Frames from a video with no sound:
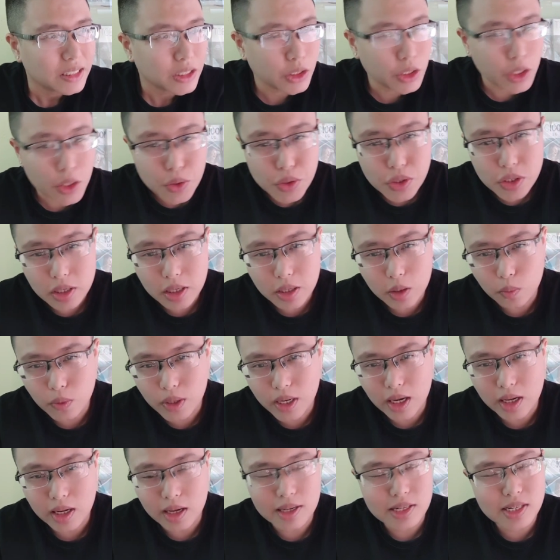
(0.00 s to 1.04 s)
Usually when
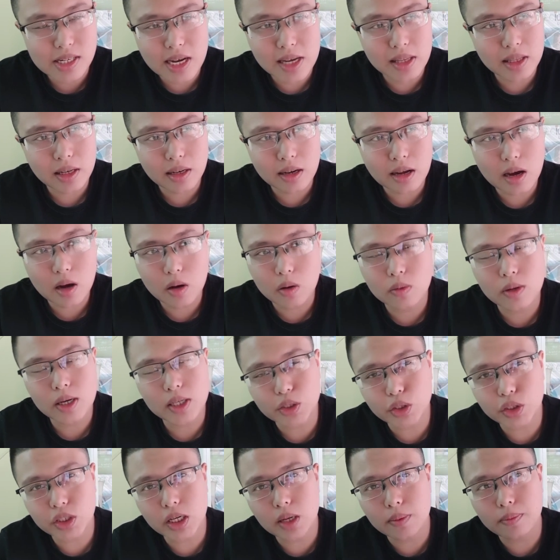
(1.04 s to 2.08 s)
I say that, oh, I
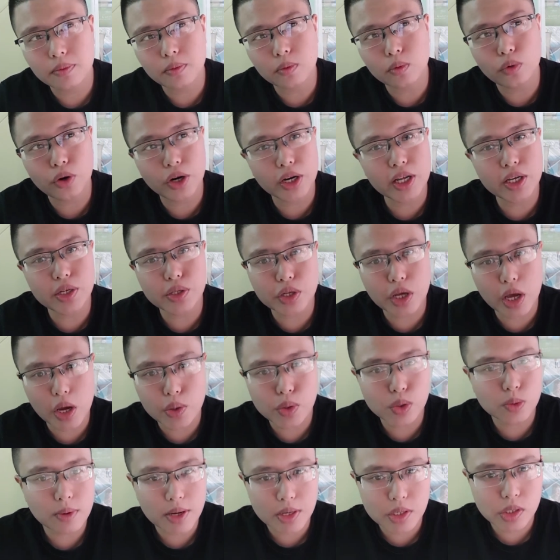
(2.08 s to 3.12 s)
study reading
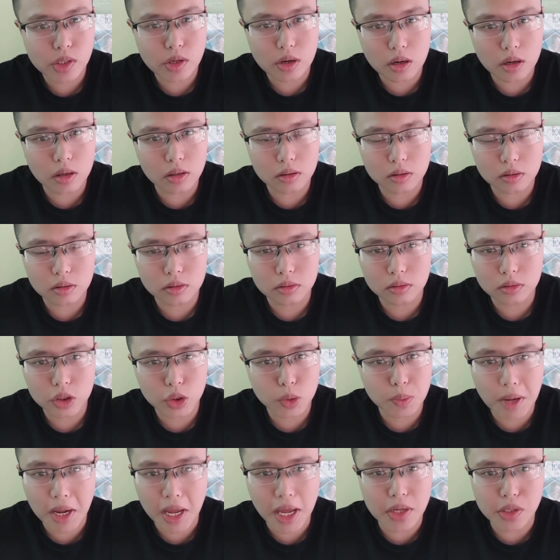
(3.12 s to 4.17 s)
skills based on
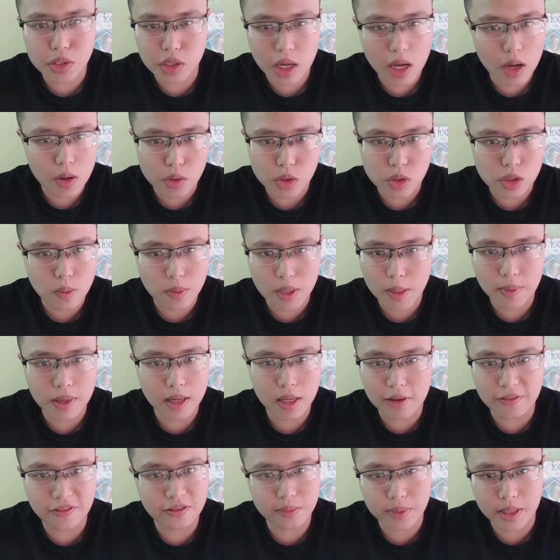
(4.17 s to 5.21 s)
speaking skills, nobody
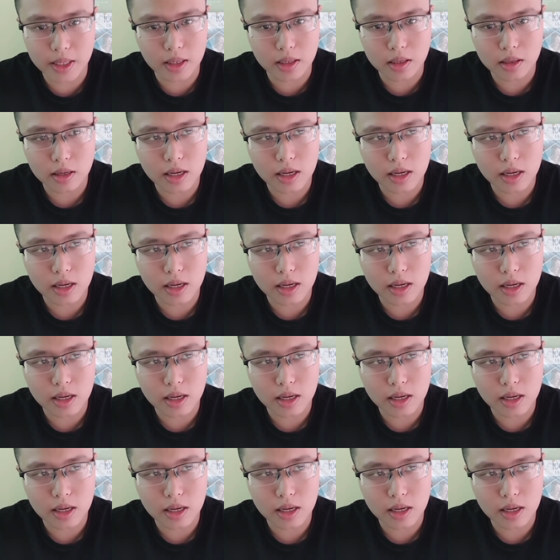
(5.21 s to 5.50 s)
believes me,